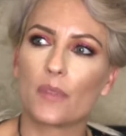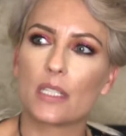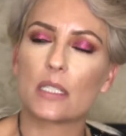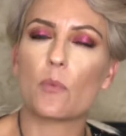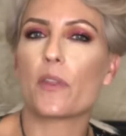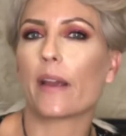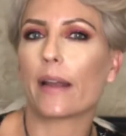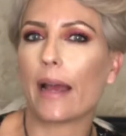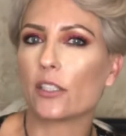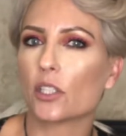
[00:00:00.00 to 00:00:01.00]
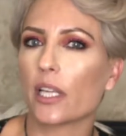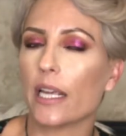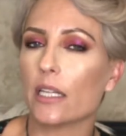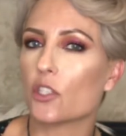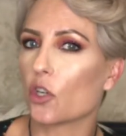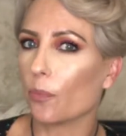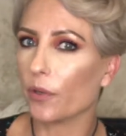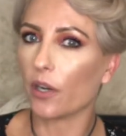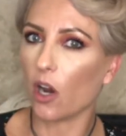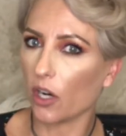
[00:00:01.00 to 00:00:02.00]
someone that could actually
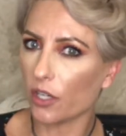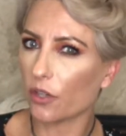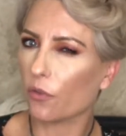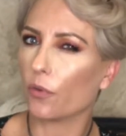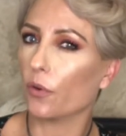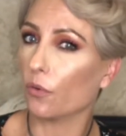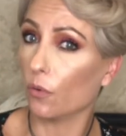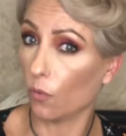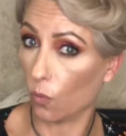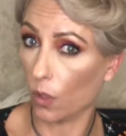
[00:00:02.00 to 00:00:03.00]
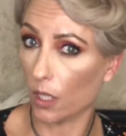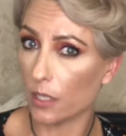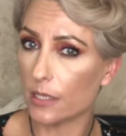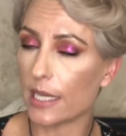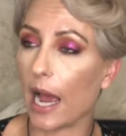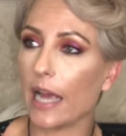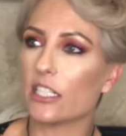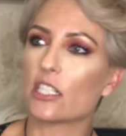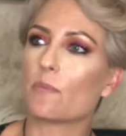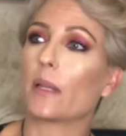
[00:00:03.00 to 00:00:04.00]
interpret art through words,
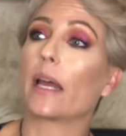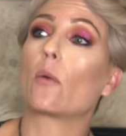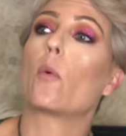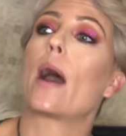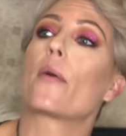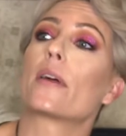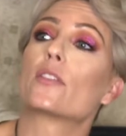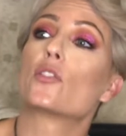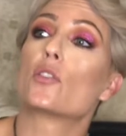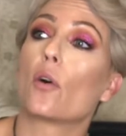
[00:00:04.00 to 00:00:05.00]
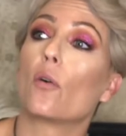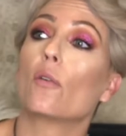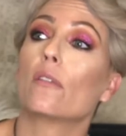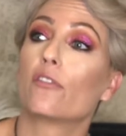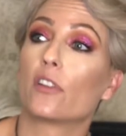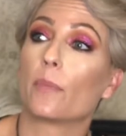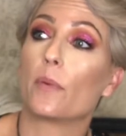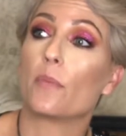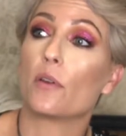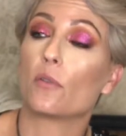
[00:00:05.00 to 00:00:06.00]
I'd just be like, wow, that's so
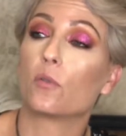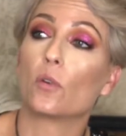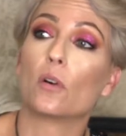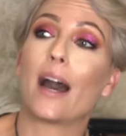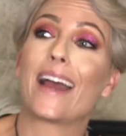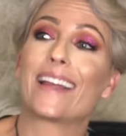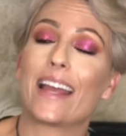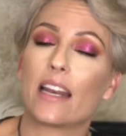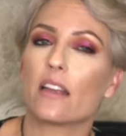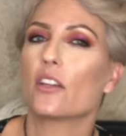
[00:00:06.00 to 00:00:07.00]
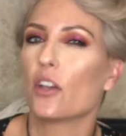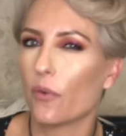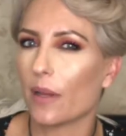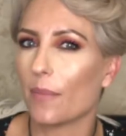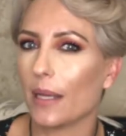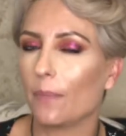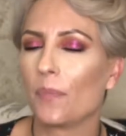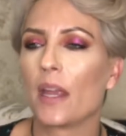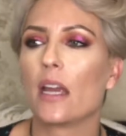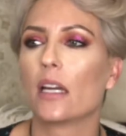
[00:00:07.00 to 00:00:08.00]
flippin' beautiful. I can't, you know what I
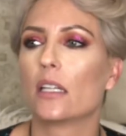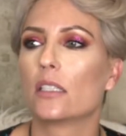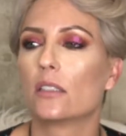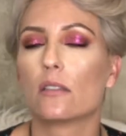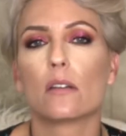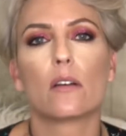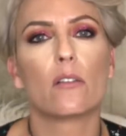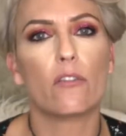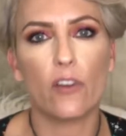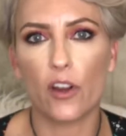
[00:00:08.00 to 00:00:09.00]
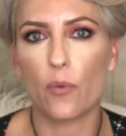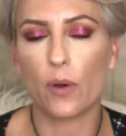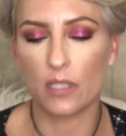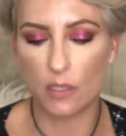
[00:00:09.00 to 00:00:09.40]
mean? very well